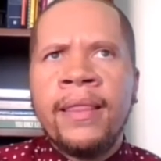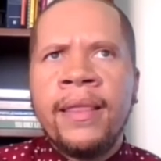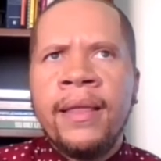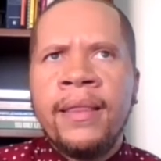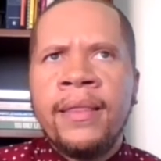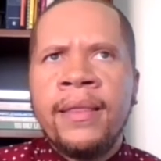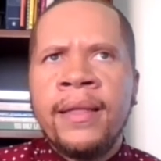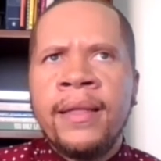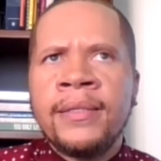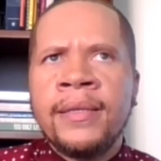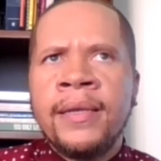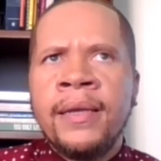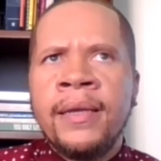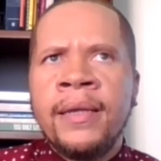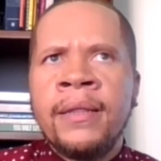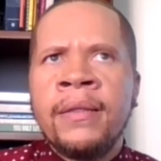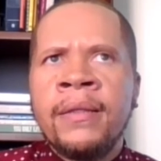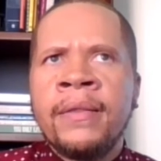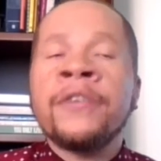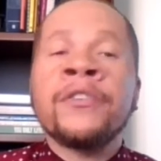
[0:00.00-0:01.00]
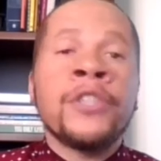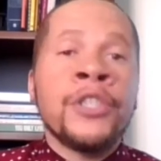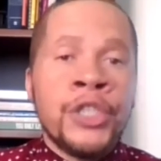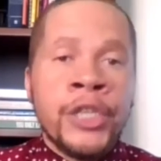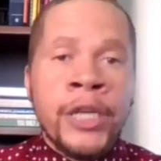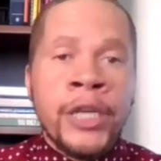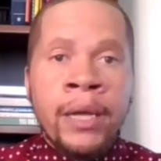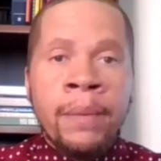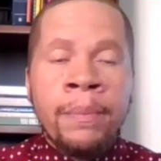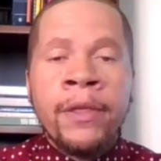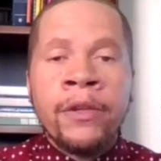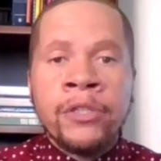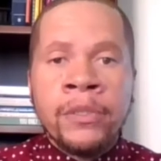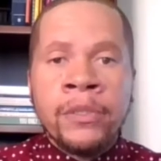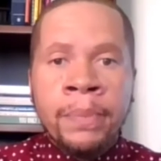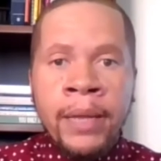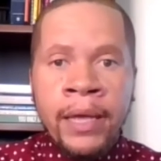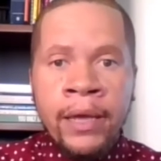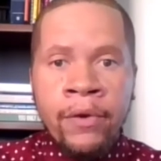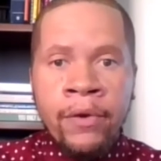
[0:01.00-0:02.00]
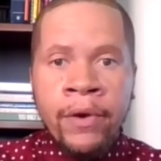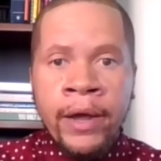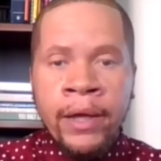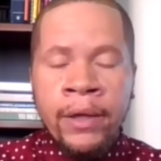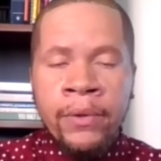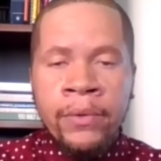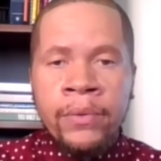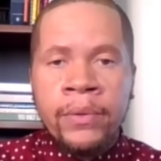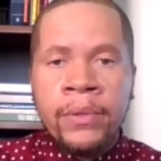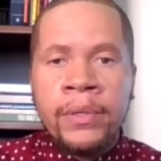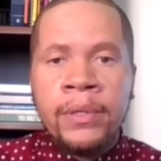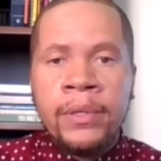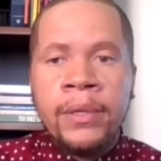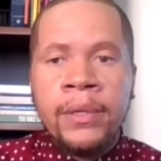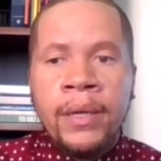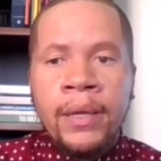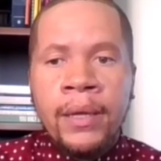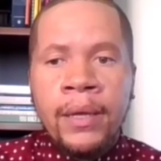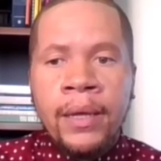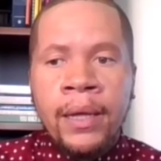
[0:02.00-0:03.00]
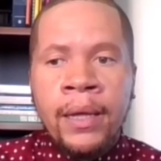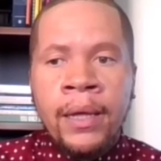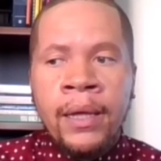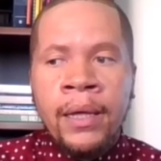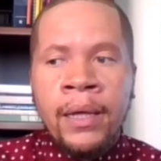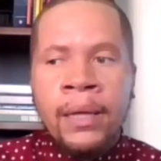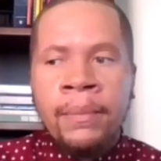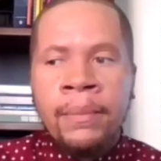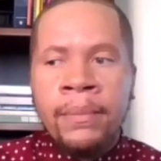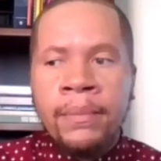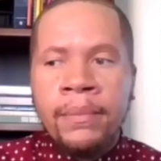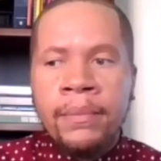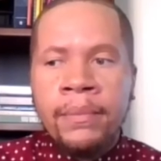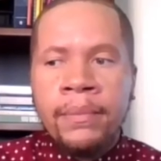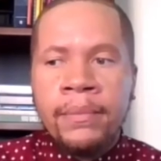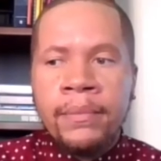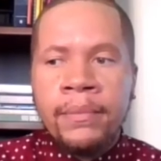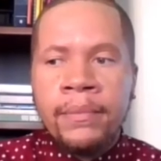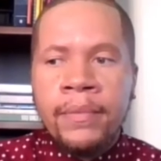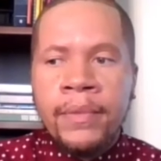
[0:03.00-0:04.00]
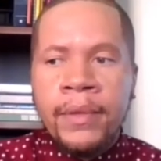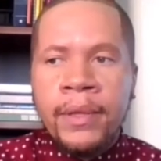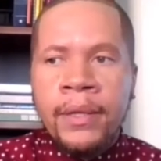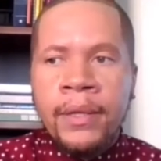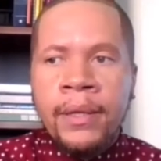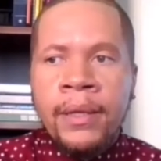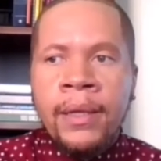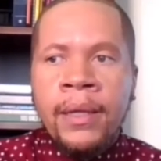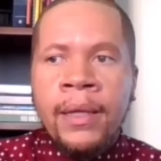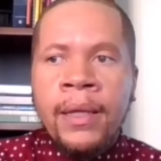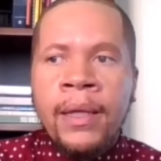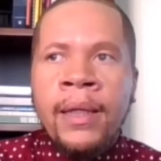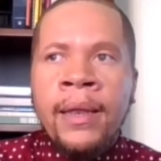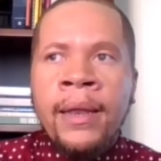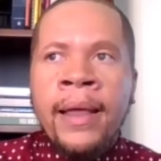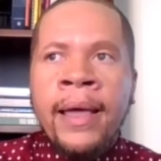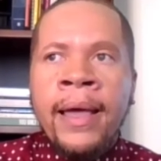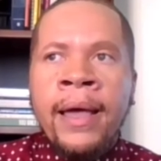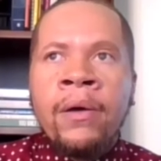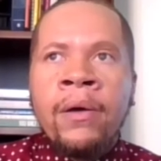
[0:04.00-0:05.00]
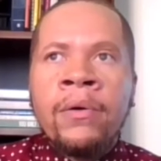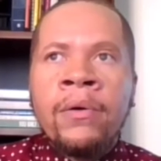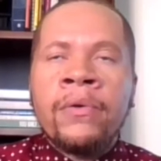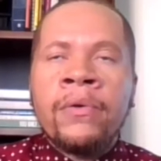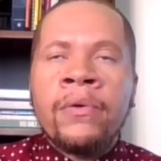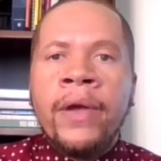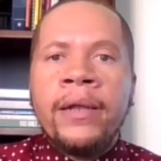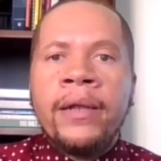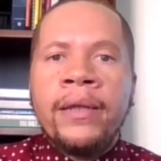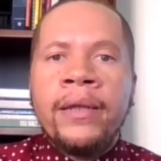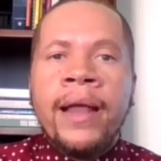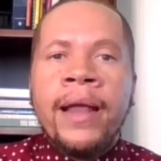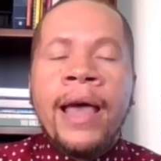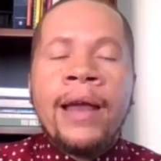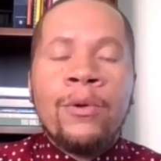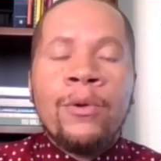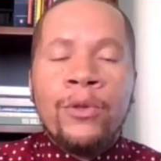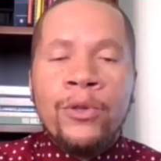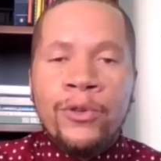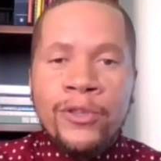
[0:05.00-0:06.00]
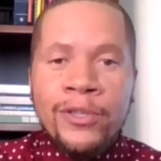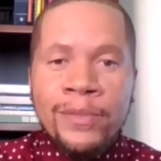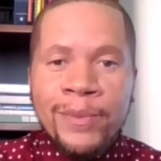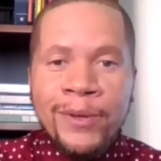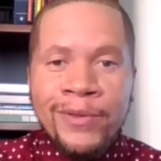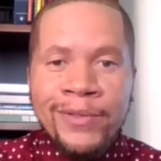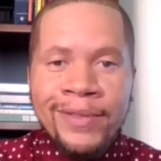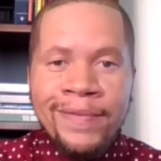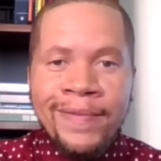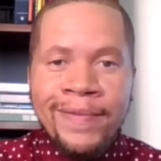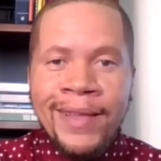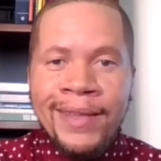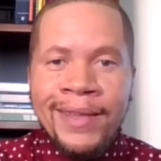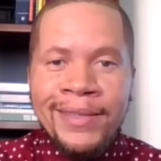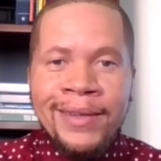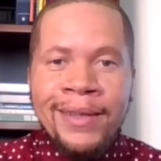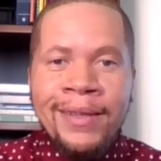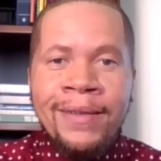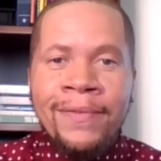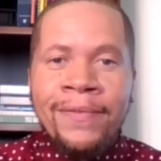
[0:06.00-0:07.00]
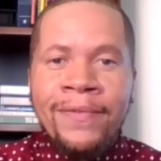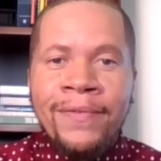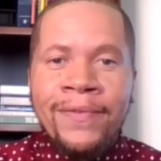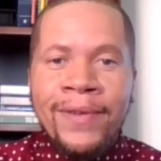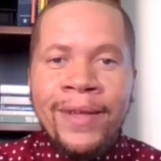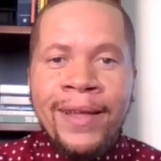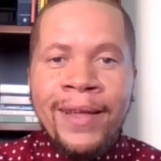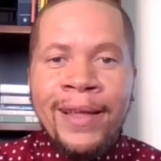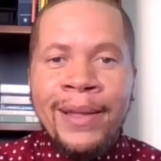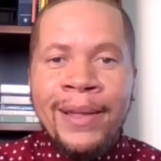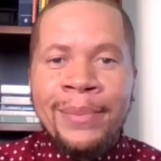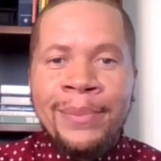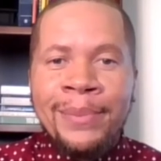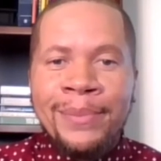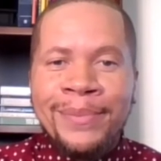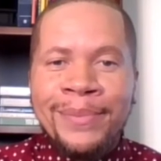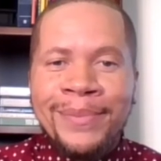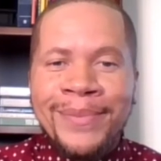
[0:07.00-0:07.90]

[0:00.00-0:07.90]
think that's it. There's a gym, there's a playground. Um, Now, granted, I don't use most of that stuff. I